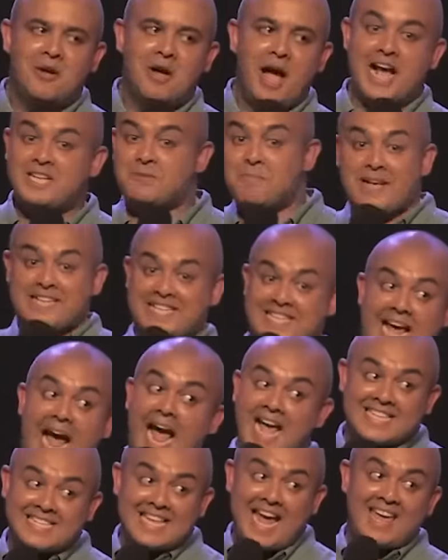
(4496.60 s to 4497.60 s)
That's my
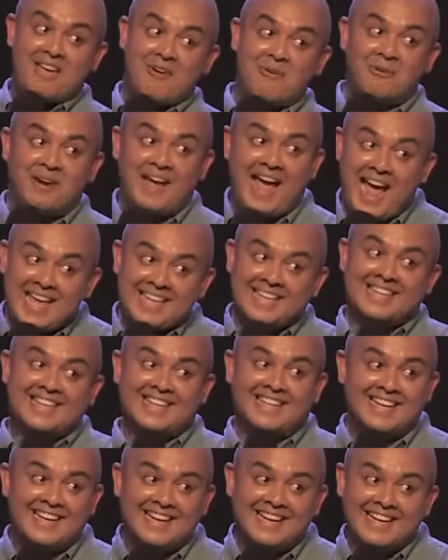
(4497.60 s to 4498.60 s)
size, I own. Hey.
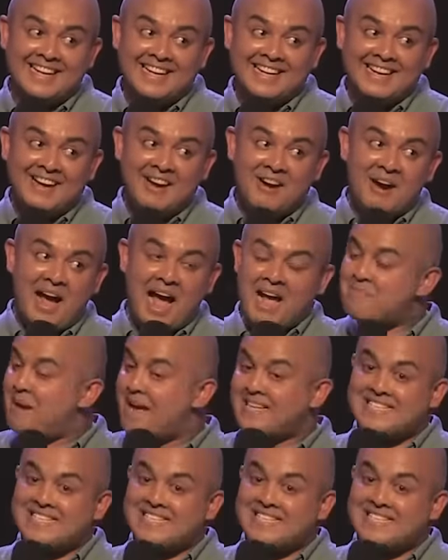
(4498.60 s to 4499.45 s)
That's my